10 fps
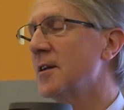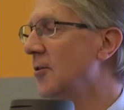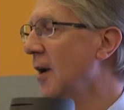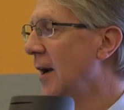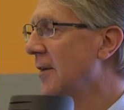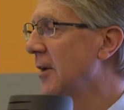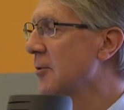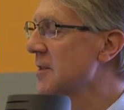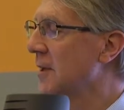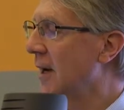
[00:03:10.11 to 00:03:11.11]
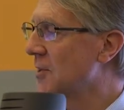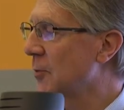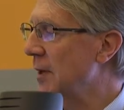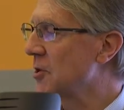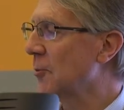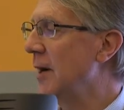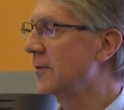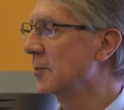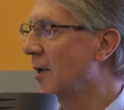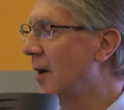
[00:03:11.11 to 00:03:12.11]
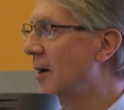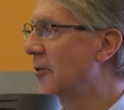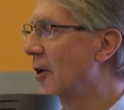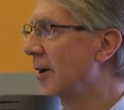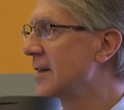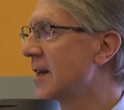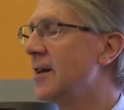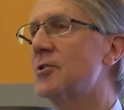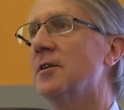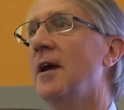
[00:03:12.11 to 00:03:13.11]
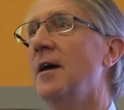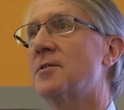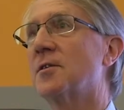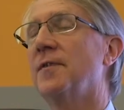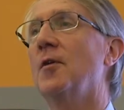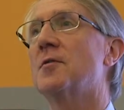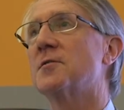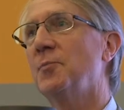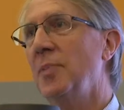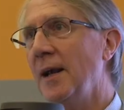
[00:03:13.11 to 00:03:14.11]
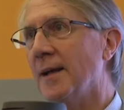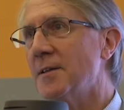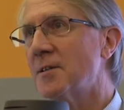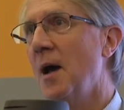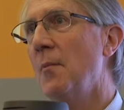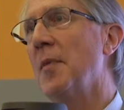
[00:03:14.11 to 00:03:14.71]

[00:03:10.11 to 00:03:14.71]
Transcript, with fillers: So there was a, a switch away from car orientation to the focus of place,